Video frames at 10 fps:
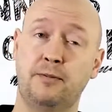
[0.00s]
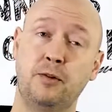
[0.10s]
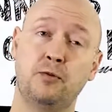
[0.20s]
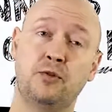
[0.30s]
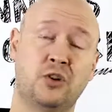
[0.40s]
If
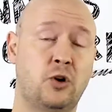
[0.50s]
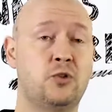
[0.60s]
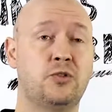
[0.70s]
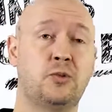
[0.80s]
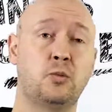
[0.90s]
you've
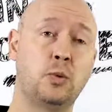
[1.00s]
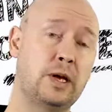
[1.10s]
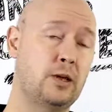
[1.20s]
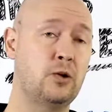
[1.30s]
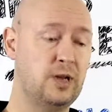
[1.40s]
chosen
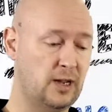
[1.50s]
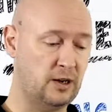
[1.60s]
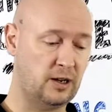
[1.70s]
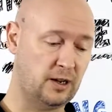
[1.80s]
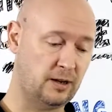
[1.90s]
whether you need
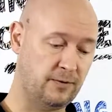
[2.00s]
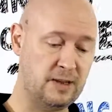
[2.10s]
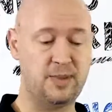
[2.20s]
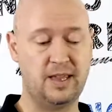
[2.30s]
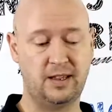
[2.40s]
a
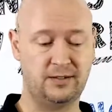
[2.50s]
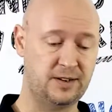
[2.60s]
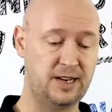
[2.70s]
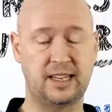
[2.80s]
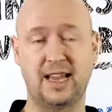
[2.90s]
VPS,
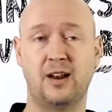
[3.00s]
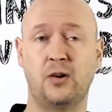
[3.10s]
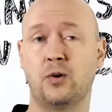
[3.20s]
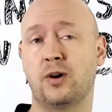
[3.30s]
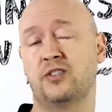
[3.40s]
a dedicated
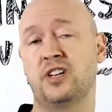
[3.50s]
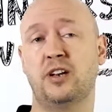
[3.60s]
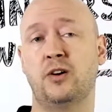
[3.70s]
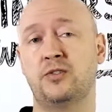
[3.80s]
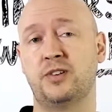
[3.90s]
or a
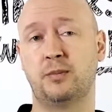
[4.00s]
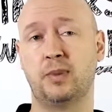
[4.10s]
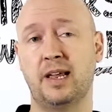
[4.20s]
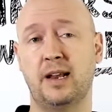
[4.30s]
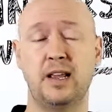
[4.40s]
shared hosting
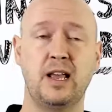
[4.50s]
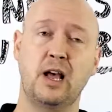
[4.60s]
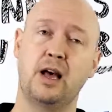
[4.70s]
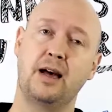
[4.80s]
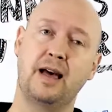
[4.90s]
plan,
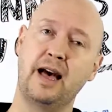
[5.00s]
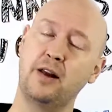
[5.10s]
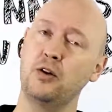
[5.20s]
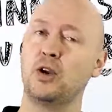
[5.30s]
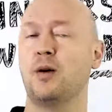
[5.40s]
how
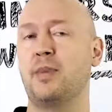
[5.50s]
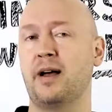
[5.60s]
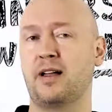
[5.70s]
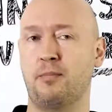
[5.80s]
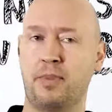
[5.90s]
do you go
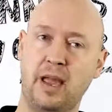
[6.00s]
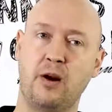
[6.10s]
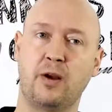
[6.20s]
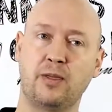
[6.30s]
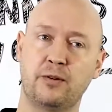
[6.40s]
about
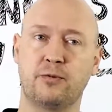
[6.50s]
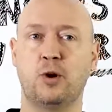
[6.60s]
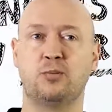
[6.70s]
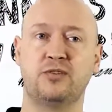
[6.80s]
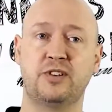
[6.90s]
comparing the different
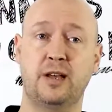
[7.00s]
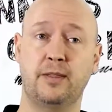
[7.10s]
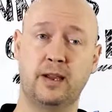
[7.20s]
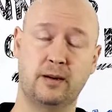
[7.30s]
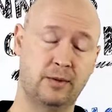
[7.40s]
options out
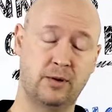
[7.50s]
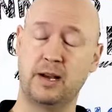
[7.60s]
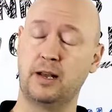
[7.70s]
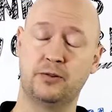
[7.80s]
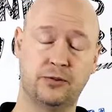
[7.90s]
there? There
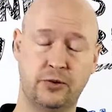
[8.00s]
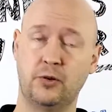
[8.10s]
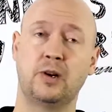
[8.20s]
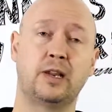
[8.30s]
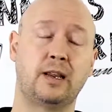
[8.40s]
are
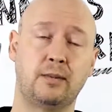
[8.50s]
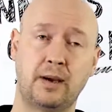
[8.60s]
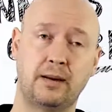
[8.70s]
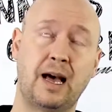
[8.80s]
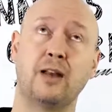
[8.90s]
certainly
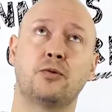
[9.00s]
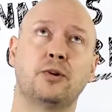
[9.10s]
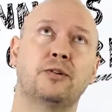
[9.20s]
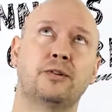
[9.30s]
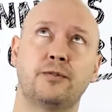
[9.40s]

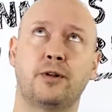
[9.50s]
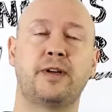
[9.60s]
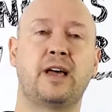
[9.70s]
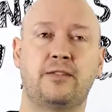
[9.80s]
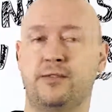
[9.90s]
hundreds, if not
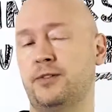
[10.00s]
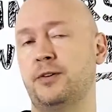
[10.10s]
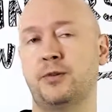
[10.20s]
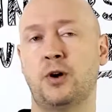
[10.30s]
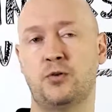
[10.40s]
thousands, of
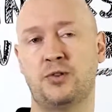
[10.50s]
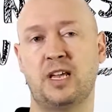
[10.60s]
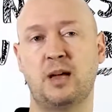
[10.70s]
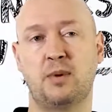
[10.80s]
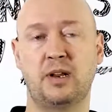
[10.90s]
different hosting
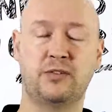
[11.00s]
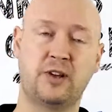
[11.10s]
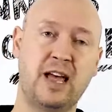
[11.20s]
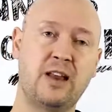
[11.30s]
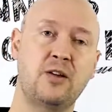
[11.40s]
companies. So
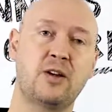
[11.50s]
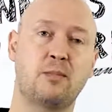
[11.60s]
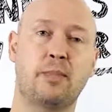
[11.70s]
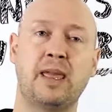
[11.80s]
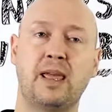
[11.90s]
how do you
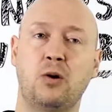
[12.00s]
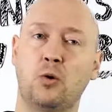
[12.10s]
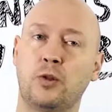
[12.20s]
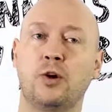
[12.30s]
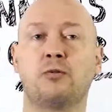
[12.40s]
compare
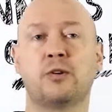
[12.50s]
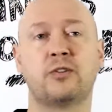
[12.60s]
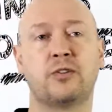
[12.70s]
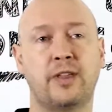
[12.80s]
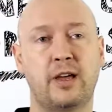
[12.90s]
all the
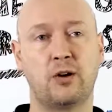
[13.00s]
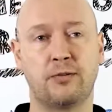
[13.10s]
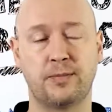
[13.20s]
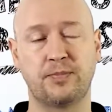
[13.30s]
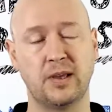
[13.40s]
offerings that they offer?